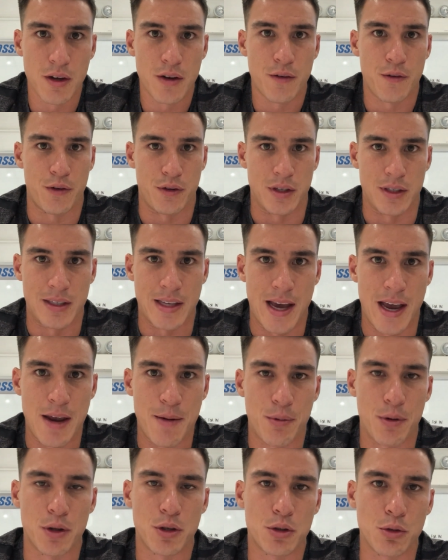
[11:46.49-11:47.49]
for the day,
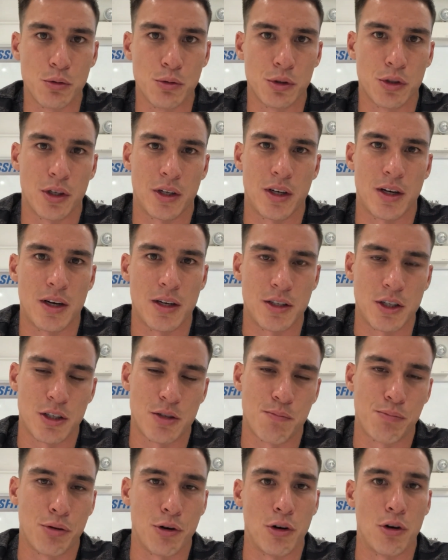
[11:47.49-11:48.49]
but it's also going to
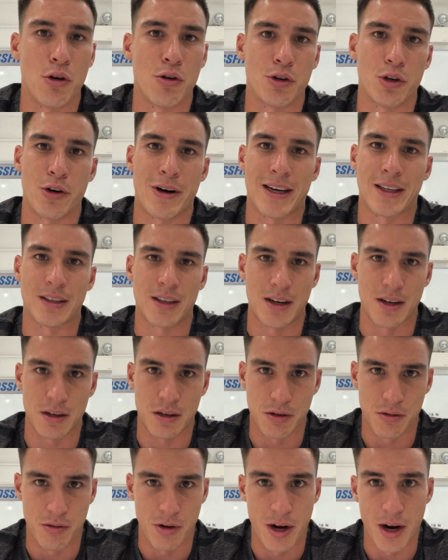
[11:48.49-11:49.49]
just prolong your athletic
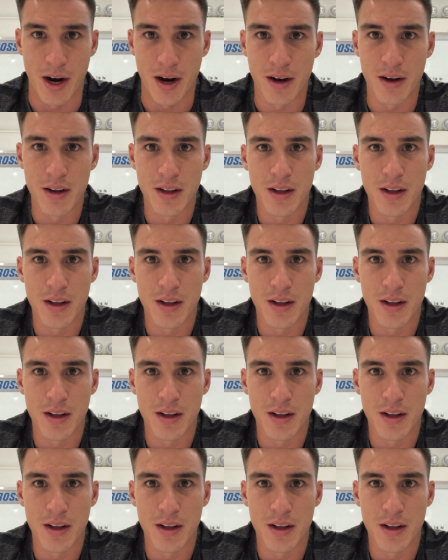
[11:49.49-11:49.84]
career.